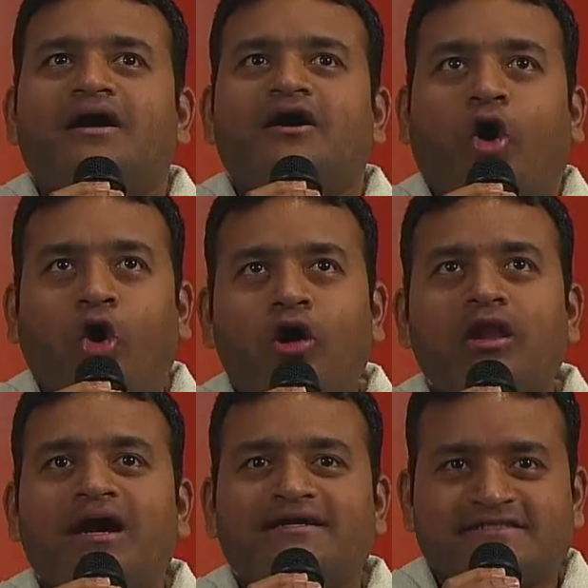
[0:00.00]
all
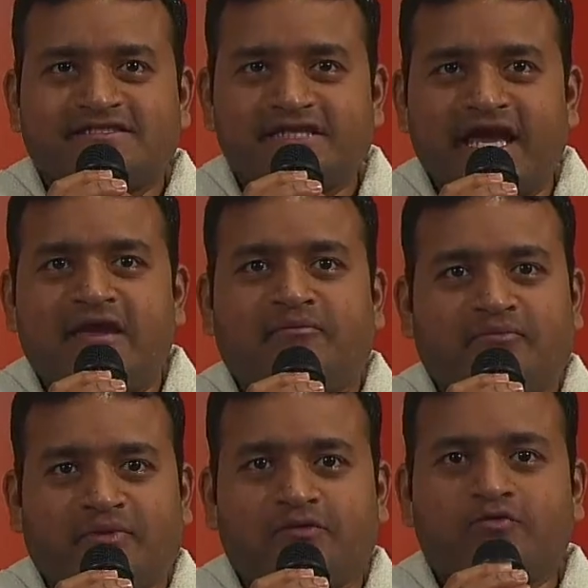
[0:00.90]
are same.
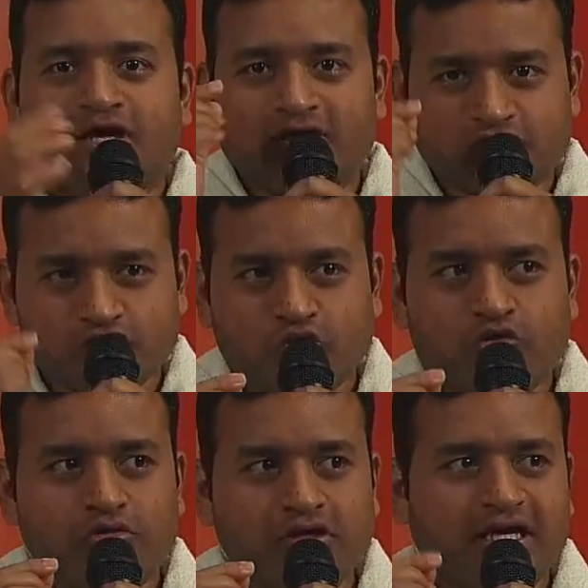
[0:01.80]
We are
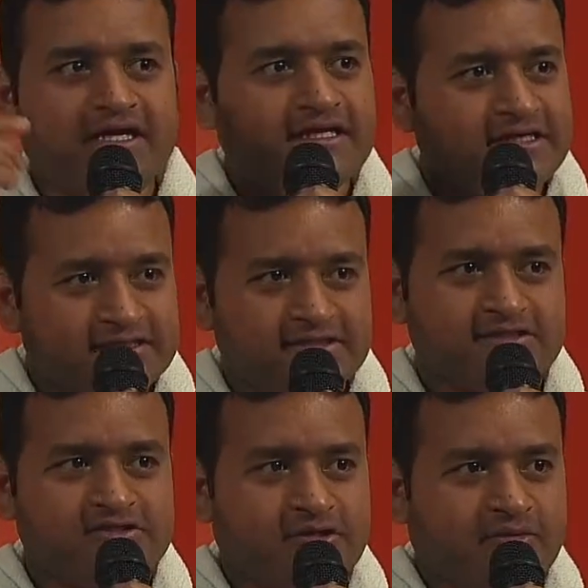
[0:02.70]
soul and he is
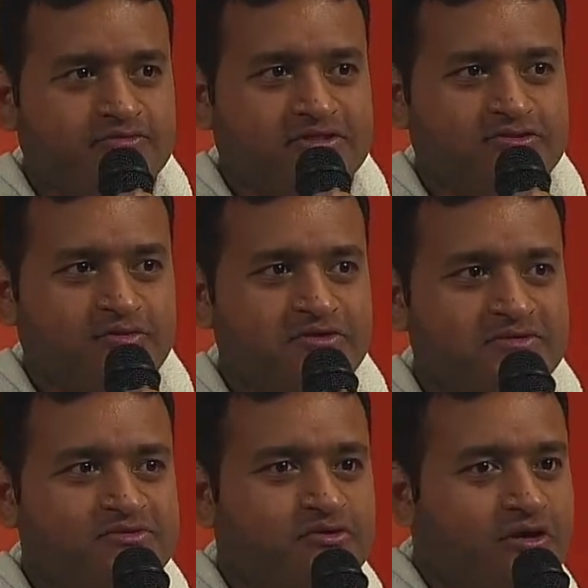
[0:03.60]
the
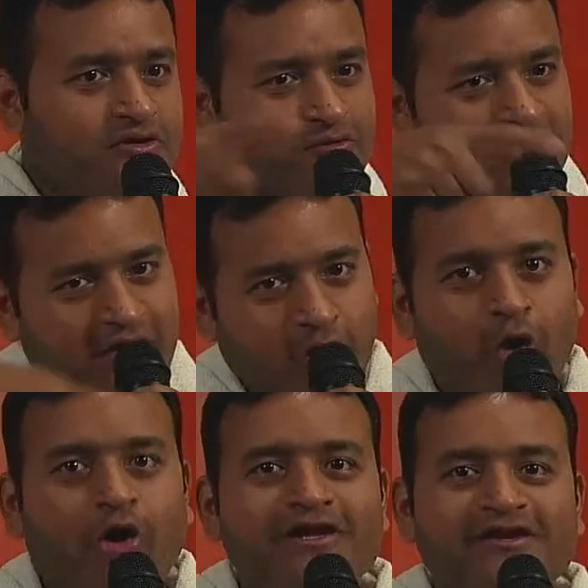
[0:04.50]
supreme soul and we are
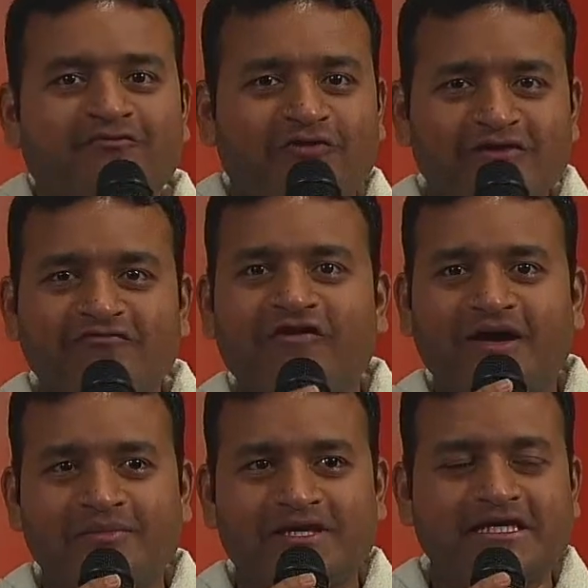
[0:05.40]
all in one
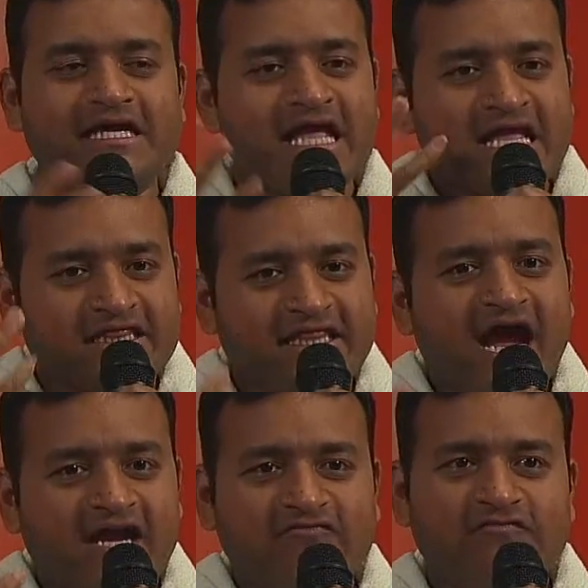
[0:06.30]
family.
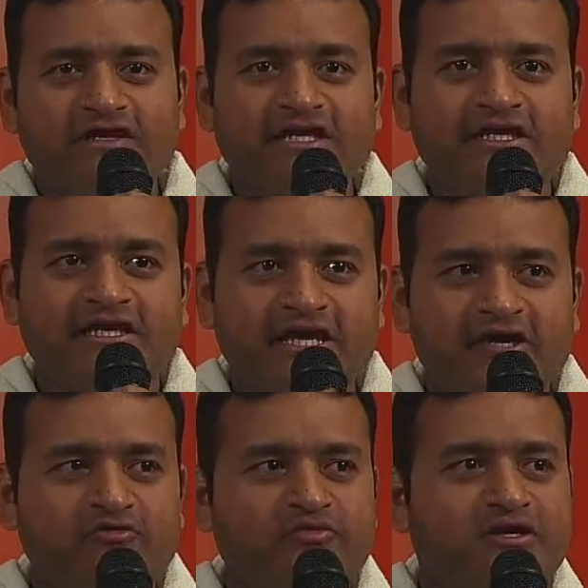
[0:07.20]
That feeling
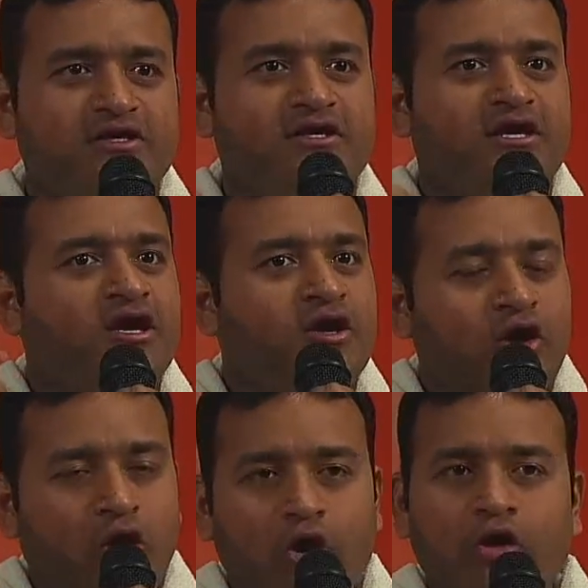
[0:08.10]
gave me
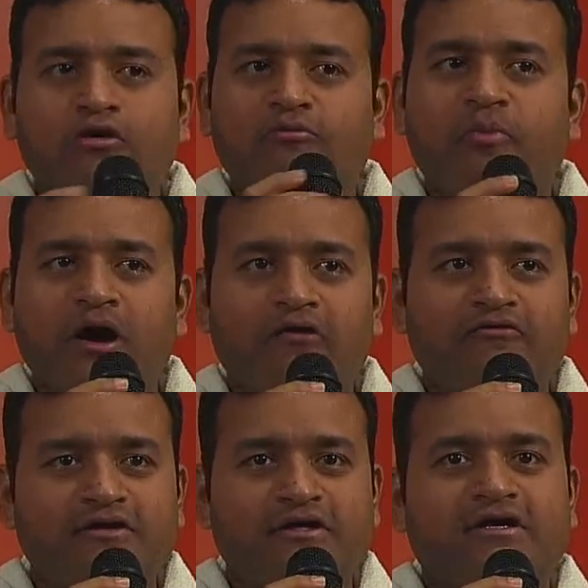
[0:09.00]
lot of
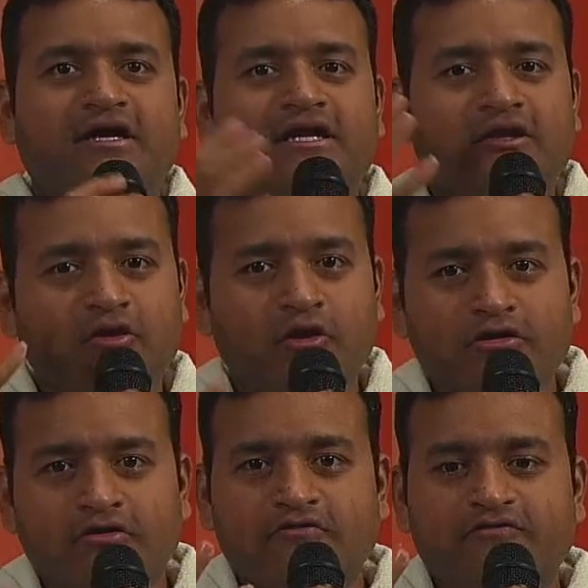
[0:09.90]
power and lot
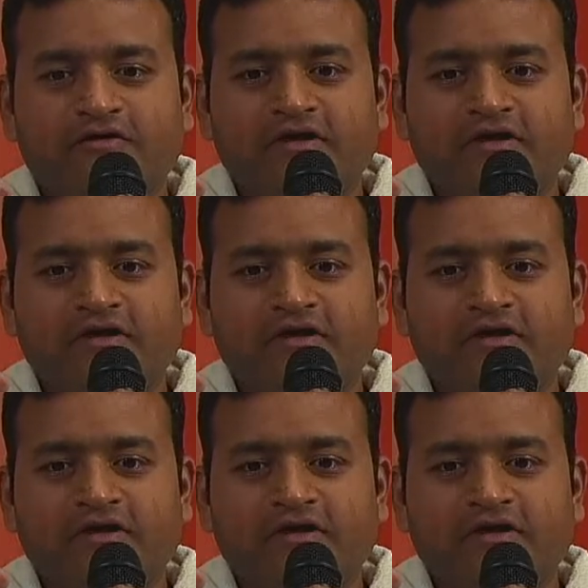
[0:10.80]
of